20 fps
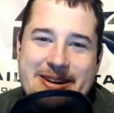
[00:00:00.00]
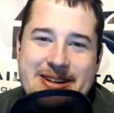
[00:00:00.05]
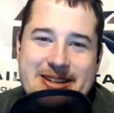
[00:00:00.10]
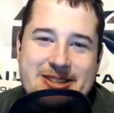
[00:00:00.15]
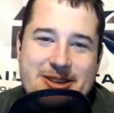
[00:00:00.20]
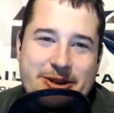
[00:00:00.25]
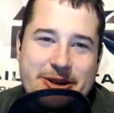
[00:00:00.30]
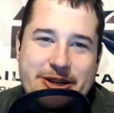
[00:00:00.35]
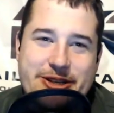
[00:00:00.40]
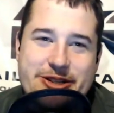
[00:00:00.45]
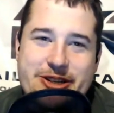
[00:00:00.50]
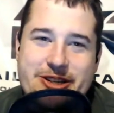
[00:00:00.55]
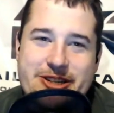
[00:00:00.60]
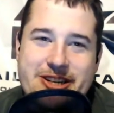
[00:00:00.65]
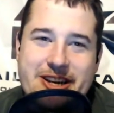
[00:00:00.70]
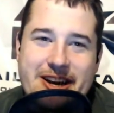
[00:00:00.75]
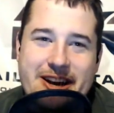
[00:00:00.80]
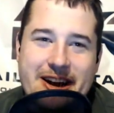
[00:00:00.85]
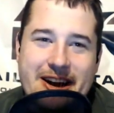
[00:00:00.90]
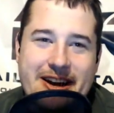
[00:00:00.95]
so he's just
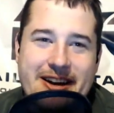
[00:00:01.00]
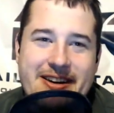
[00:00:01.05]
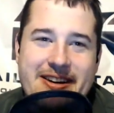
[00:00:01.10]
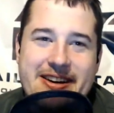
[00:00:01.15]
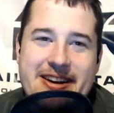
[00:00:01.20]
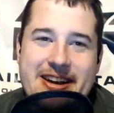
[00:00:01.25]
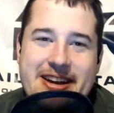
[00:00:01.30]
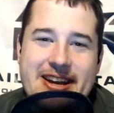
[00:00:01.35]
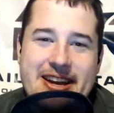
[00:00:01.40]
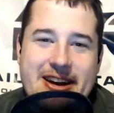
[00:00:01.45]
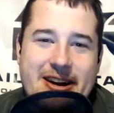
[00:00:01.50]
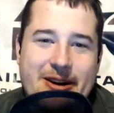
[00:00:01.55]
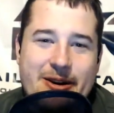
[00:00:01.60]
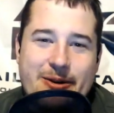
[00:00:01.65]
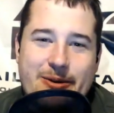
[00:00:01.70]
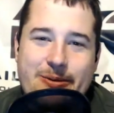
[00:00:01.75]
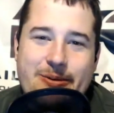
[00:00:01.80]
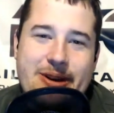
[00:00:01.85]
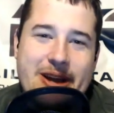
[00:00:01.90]
going to you know